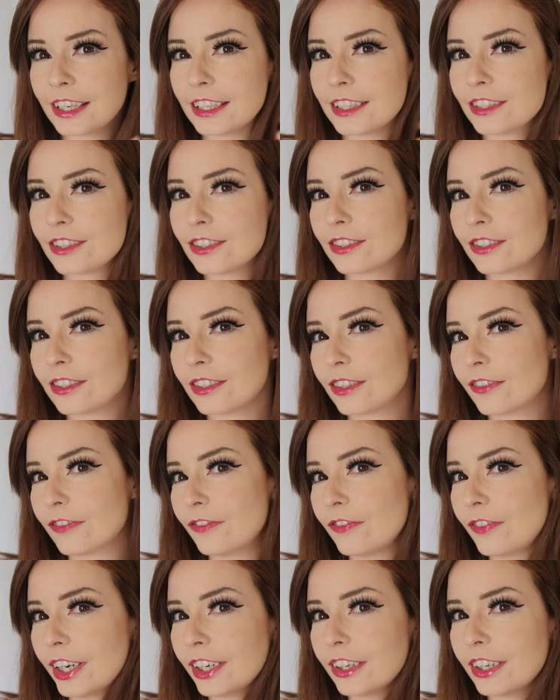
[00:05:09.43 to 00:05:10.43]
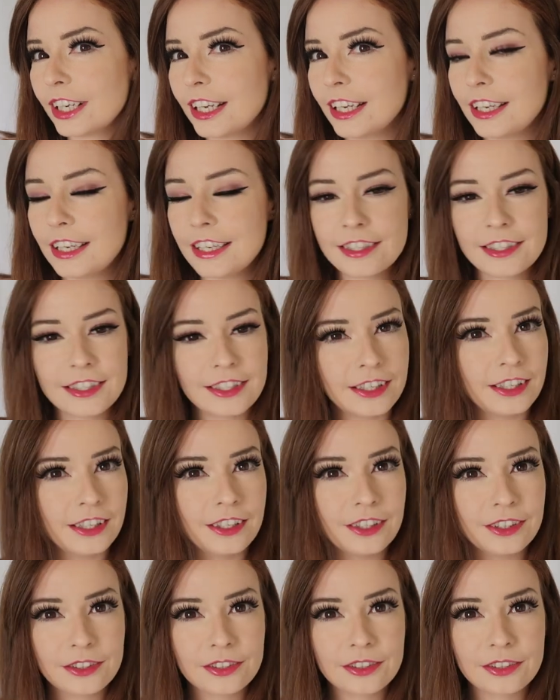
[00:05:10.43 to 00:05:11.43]
It's very
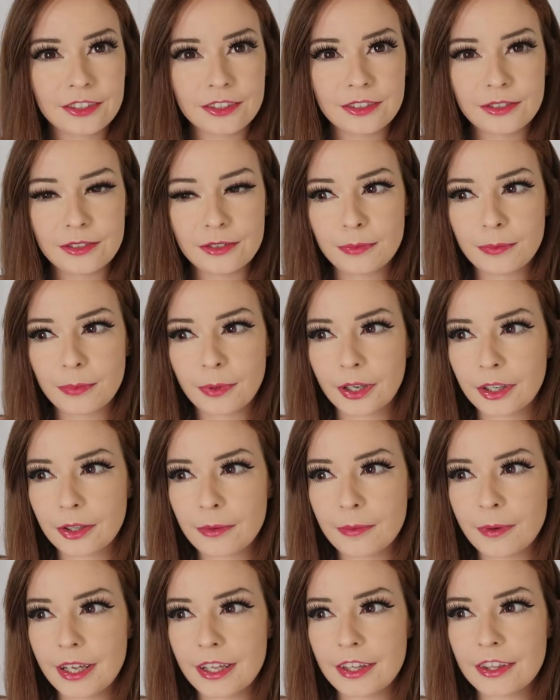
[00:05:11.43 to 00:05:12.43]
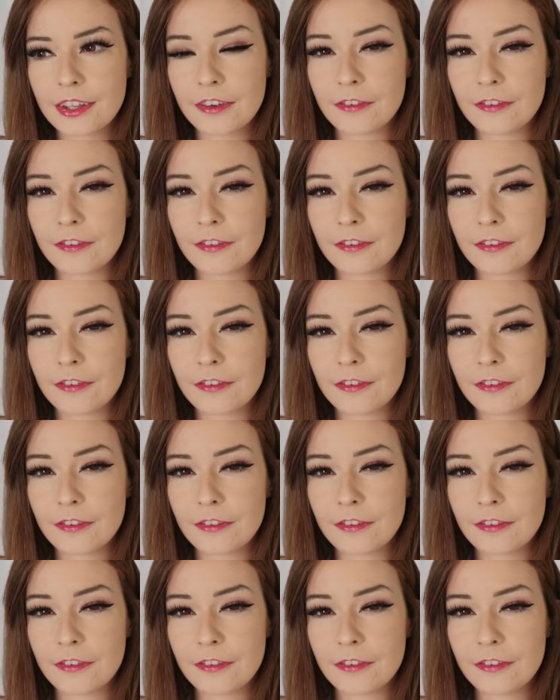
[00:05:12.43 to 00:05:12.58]
easy to work with.